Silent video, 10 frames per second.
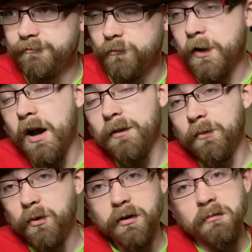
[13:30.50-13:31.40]
Rion
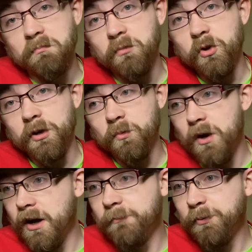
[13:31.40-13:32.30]
Moore, good
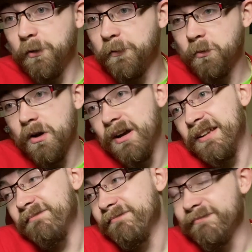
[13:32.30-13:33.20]
run, perfect
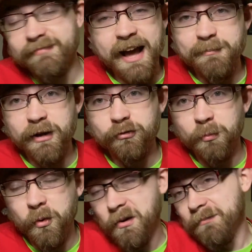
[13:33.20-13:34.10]
run, not much
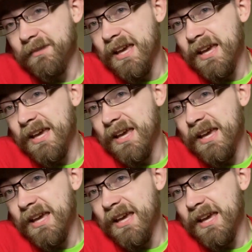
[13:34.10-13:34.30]
more.